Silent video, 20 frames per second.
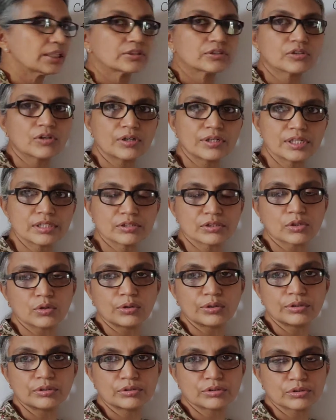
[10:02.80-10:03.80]
electron is
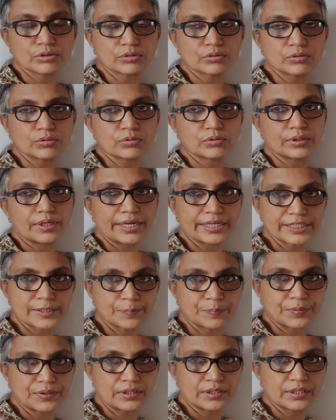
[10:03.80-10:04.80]
going to
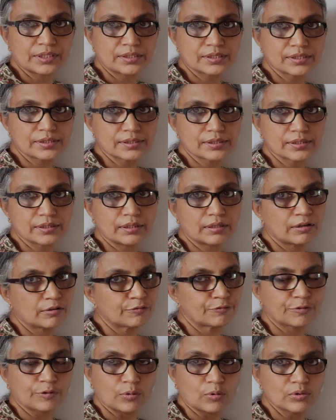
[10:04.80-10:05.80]
experience
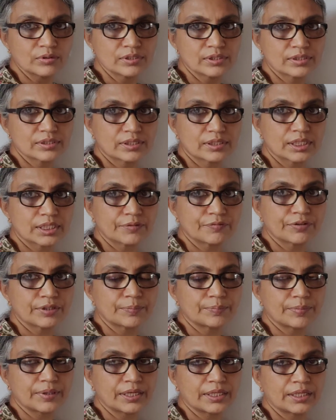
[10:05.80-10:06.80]
a force
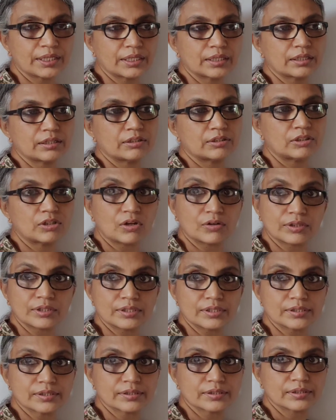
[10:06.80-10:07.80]
given by
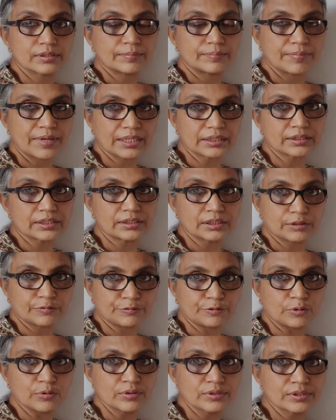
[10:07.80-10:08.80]
Lorentz magnetic
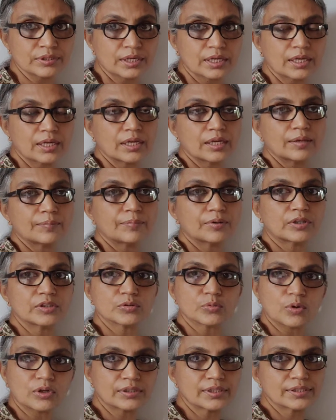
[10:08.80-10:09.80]
force.
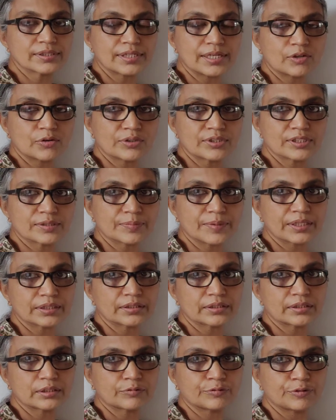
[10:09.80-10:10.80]
Because what is Lorentz
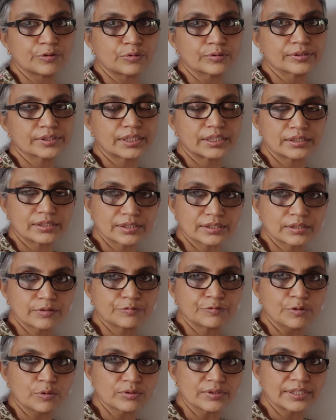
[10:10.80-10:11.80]
magnetic force? It is
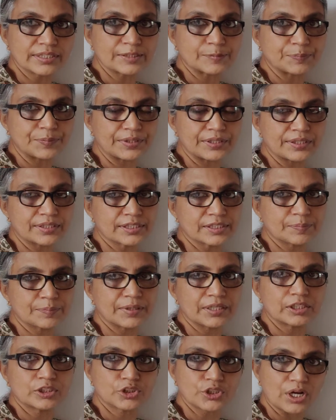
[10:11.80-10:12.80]
a force experienced
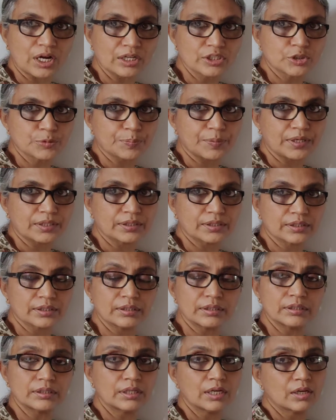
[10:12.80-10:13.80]
by a charged
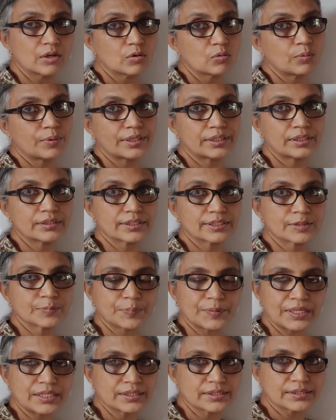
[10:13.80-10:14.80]
particle when it is
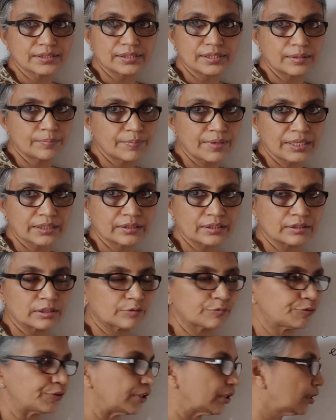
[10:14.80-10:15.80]
placed in a
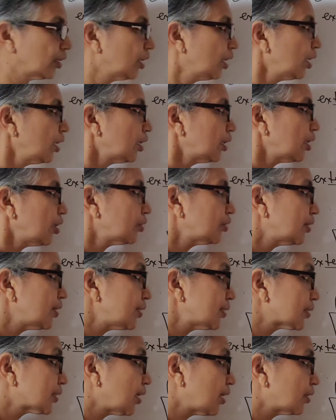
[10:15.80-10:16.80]
magnetic field. Now
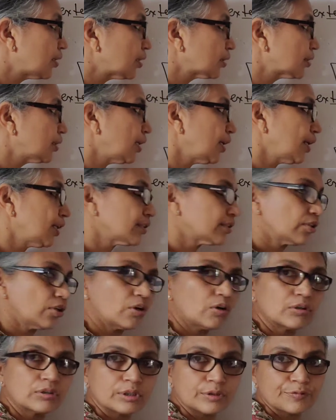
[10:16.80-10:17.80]
this conductor has
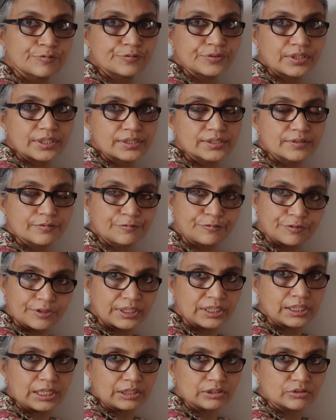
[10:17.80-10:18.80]
lot of these
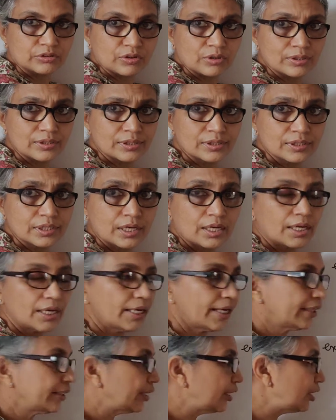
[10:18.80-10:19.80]
free electrons,
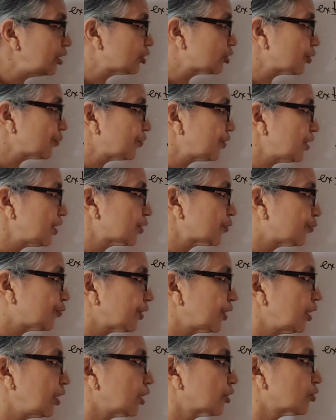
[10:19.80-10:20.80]
and each of these
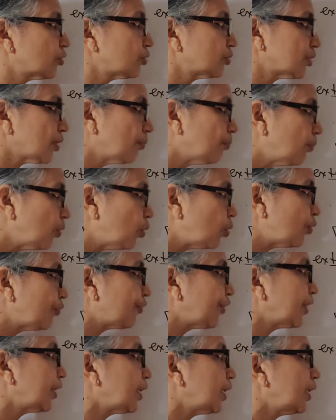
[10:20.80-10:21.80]
free electrons are
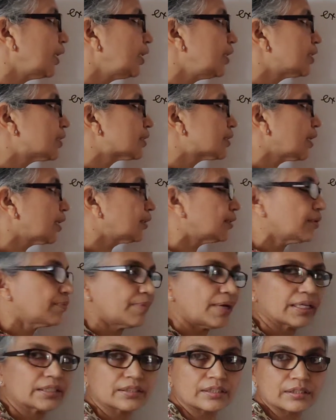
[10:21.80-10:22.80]
moving inside the
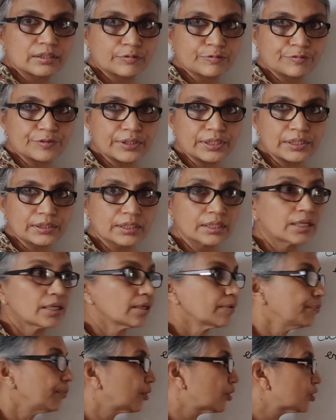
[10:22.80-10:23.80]
magnetic field
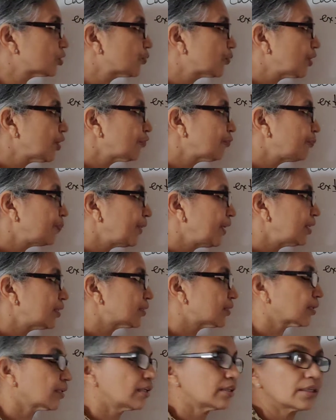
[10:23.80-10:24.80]
because we have
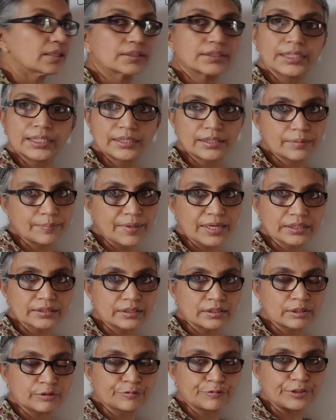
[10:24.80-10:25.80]
placed the conductor in the
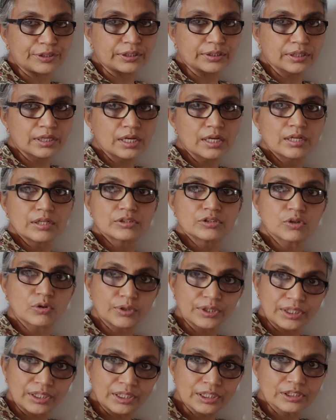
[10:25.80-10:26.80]
magnetic field.
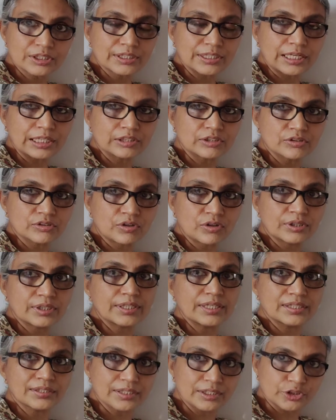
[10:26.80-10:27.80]
So each
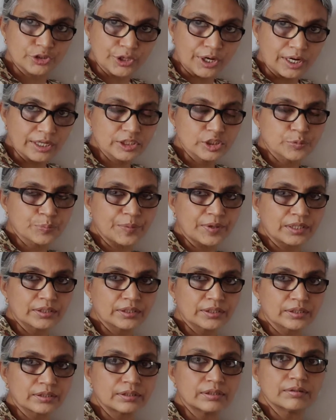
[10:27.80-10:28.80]
electron is a charged
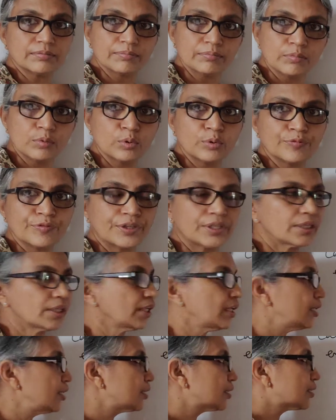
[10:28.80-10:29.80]
particle
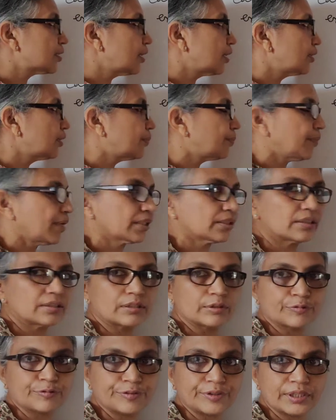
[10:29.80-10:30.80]
moving inside the
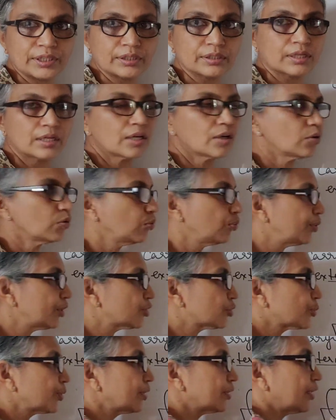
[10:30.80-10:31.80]
magnetic field,
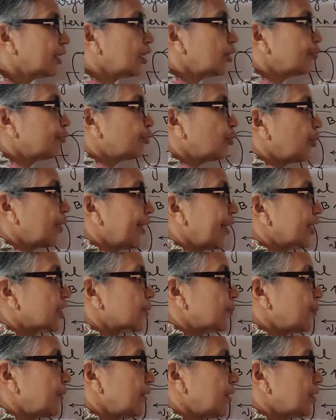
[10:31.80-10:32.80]
which will therefore
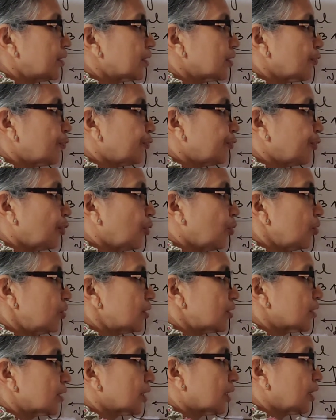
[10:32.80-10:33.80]
experience a
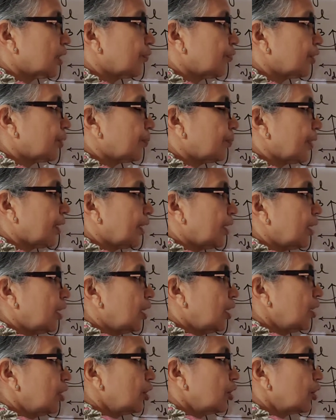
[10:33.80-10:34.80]
force given by
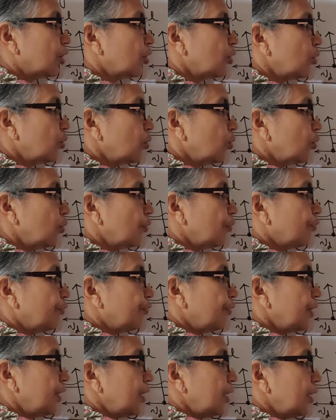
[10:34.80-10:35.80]
Q
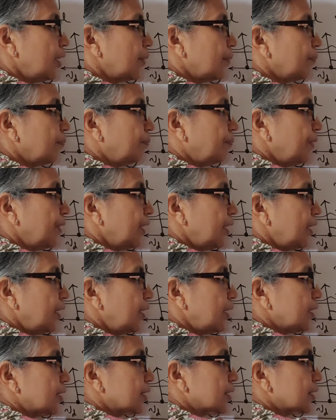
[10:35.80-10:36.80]
V
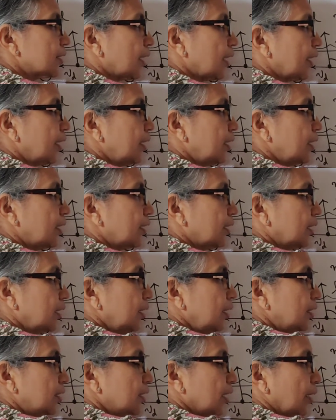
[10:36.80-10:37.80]
B sine
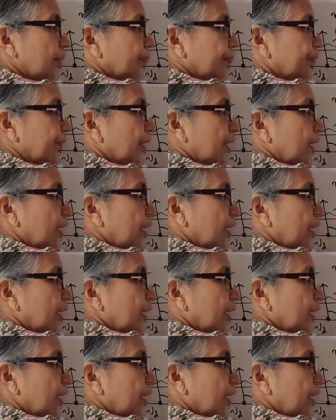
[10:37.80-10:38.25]
theta.